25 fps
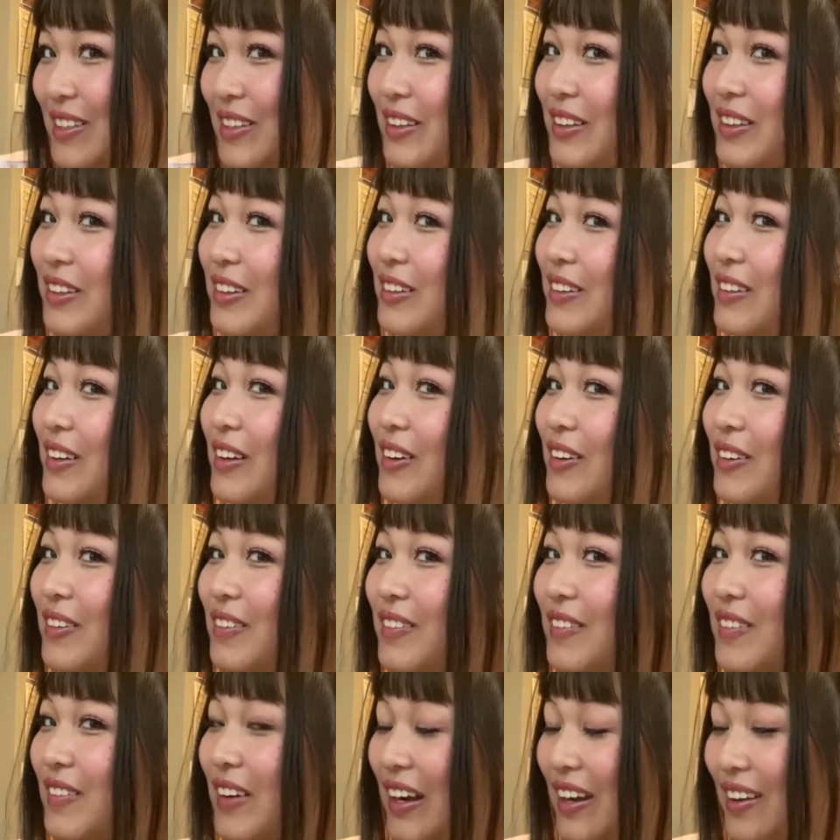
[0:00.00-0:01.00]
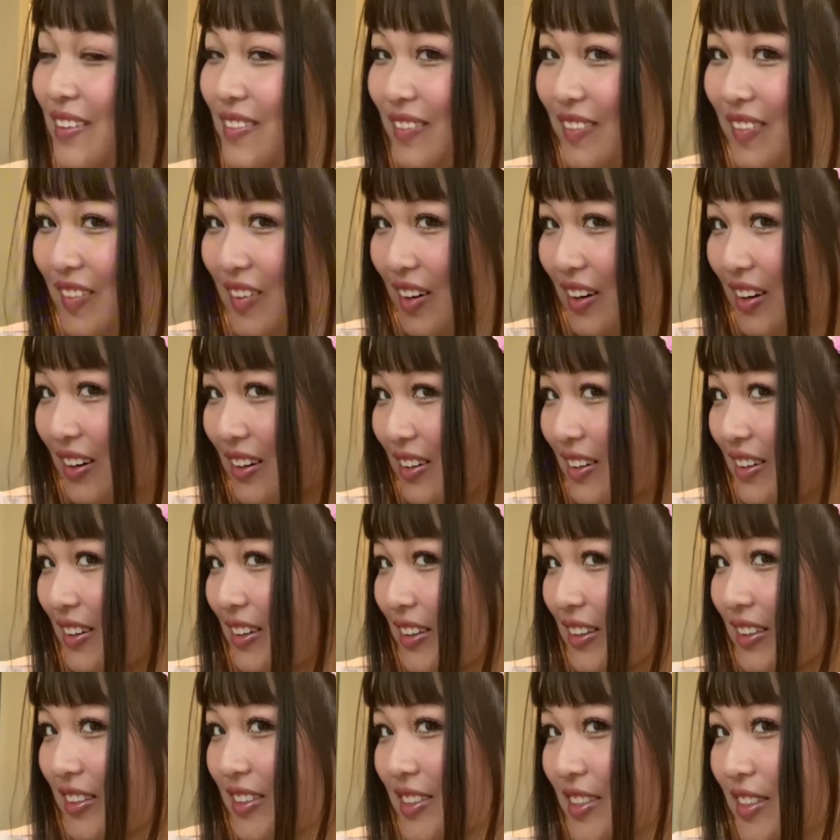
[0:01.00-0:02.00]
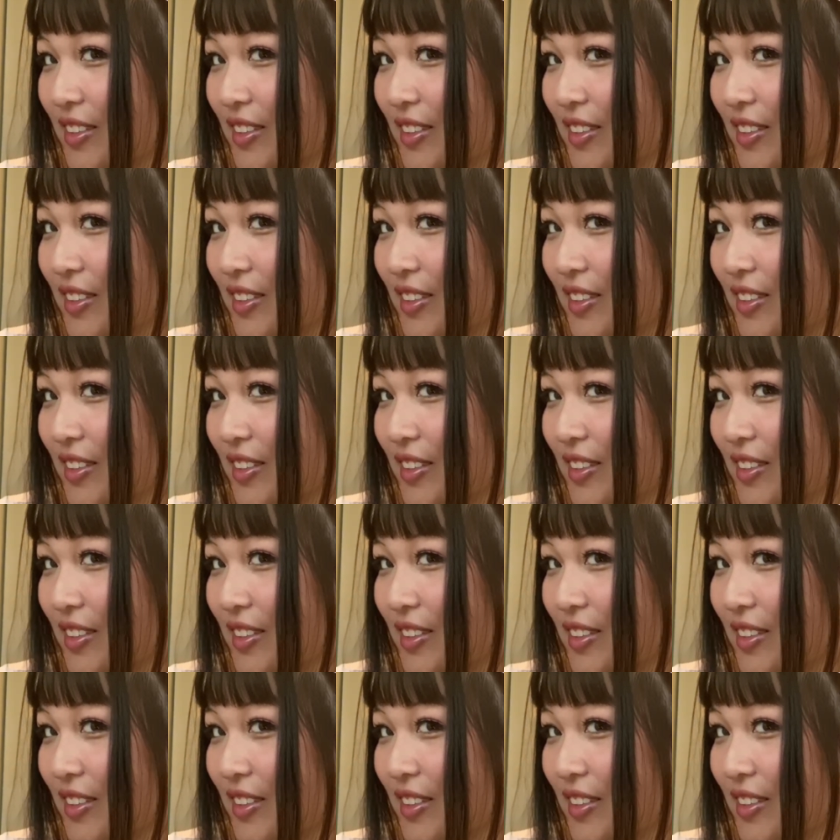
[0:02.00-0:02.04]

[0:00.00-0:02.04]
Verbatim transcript: little whole wide world.